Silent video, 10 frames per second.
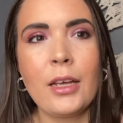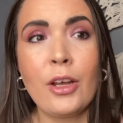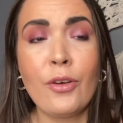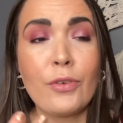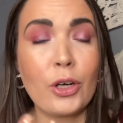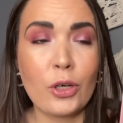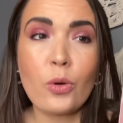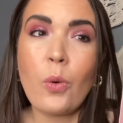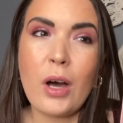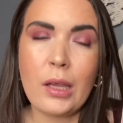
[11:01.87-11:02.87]
for her
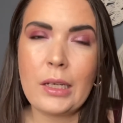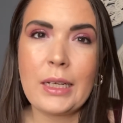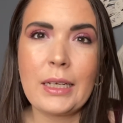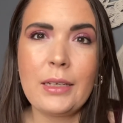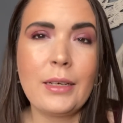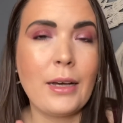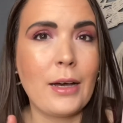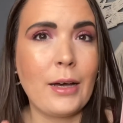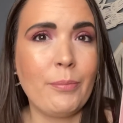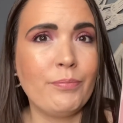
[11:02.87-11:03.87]
quality,
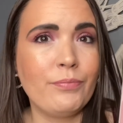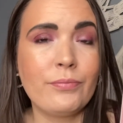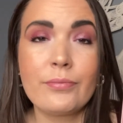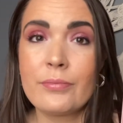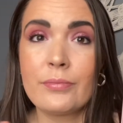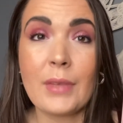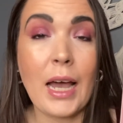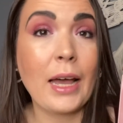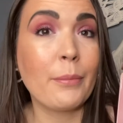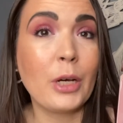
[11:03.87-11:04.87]
um,
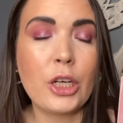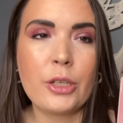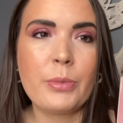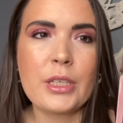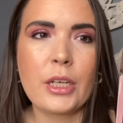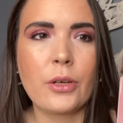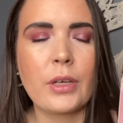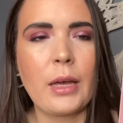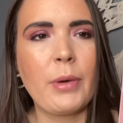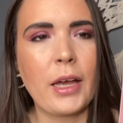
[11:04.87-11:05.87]
I'm one hundred percent
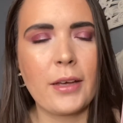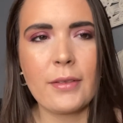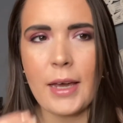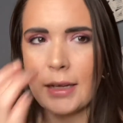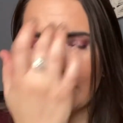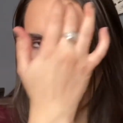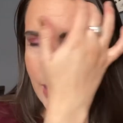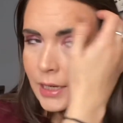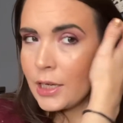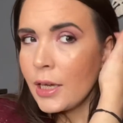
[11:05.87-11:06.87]
okay paying that.
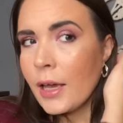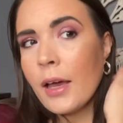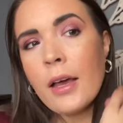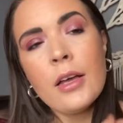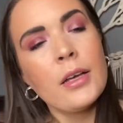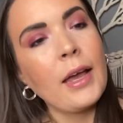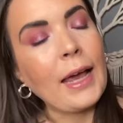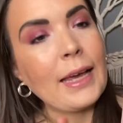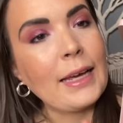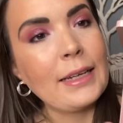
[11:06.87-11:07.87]

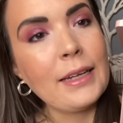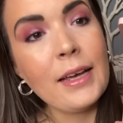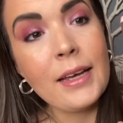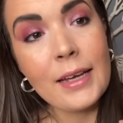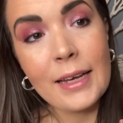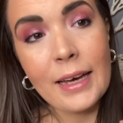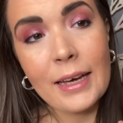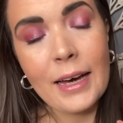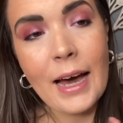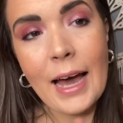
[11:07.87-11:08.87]
And
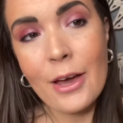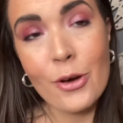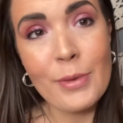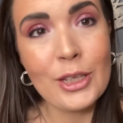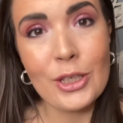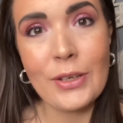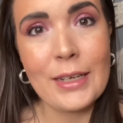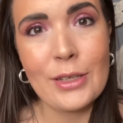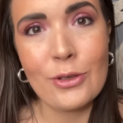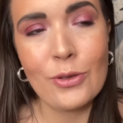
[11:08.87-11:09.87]
yeah, I hope that you
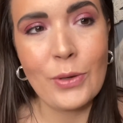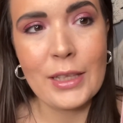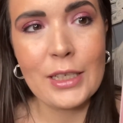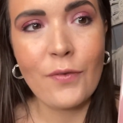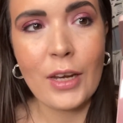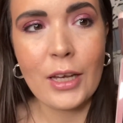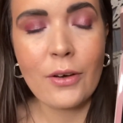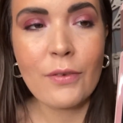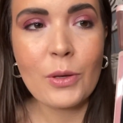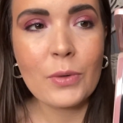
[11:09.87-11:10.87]
guys enjoyed this video.
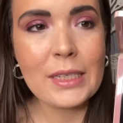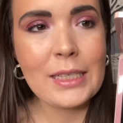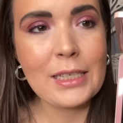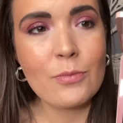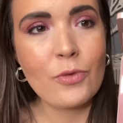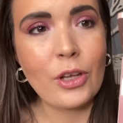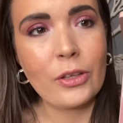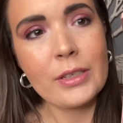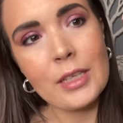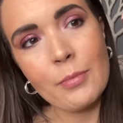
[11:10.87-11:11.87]
If you want to see some more
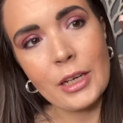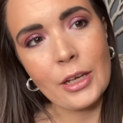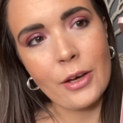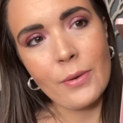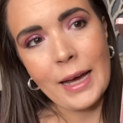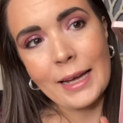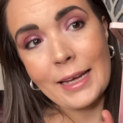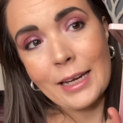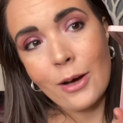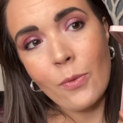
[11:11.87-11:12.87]
looks, let me know. I
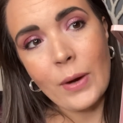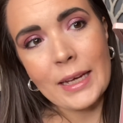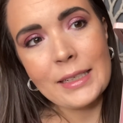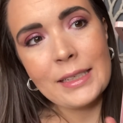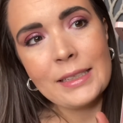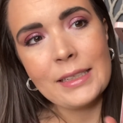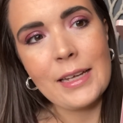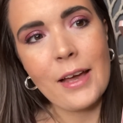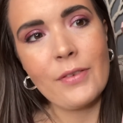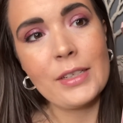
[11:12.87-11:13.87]
cannot wait to
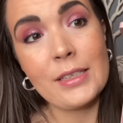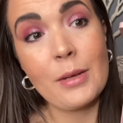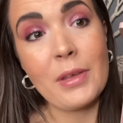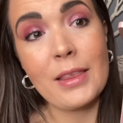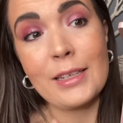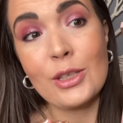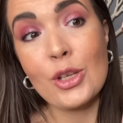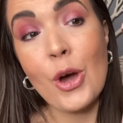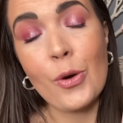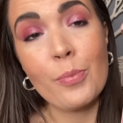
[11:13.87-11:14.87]
dive into some of these
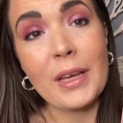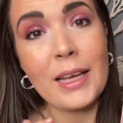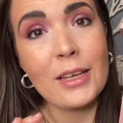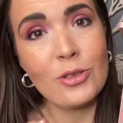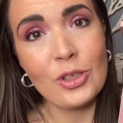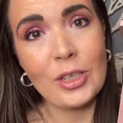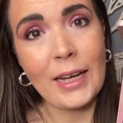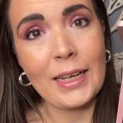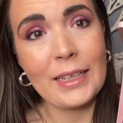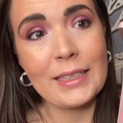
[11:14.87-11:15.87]
taupey
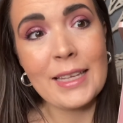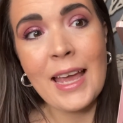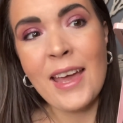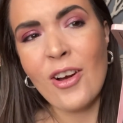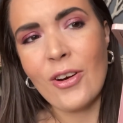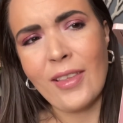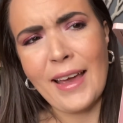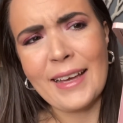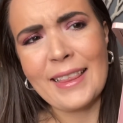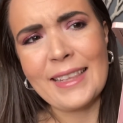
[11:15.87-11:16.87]
shades, or
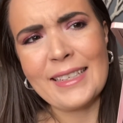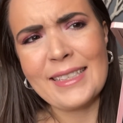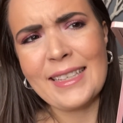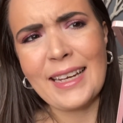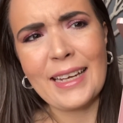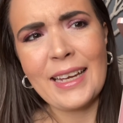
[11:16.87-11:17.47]
like this like